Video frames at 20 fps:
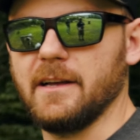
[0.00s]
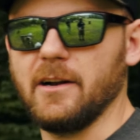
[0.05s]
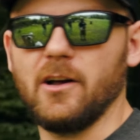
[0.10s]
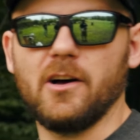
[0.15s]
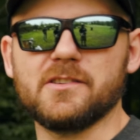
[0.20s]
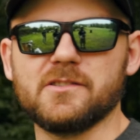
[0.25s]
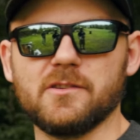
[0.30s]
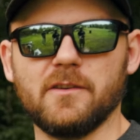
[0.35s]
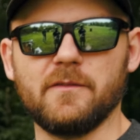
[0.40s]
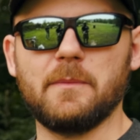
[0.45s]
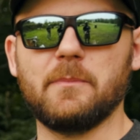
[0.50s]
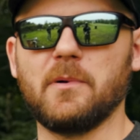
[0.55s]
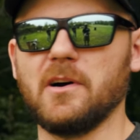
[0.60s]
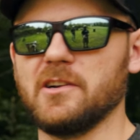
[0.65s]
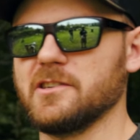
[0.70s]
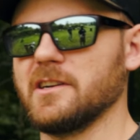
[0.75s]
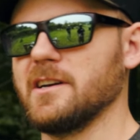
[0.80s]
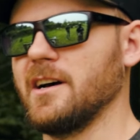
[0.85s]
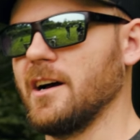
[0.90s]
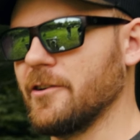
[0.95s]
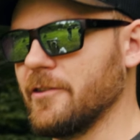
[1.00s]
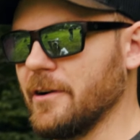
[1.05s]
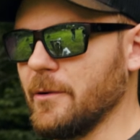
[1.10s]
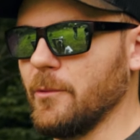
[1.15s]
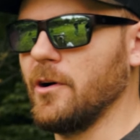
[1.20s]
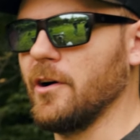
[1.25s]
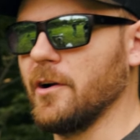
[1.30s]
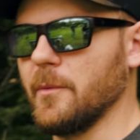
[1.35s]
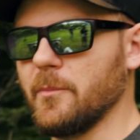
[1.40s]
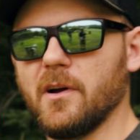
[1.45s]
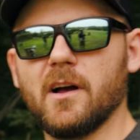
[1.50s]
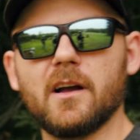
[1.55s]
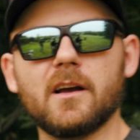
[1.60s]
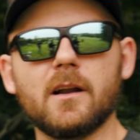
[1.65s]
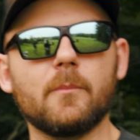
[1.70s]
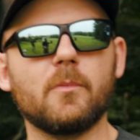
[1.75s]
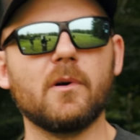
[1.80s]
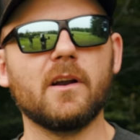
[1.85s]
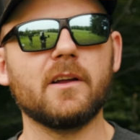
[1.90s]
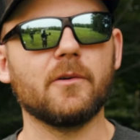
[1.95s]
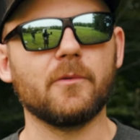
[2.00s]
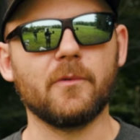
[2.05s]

and also if you punch a concrete wall, you're probably gonna break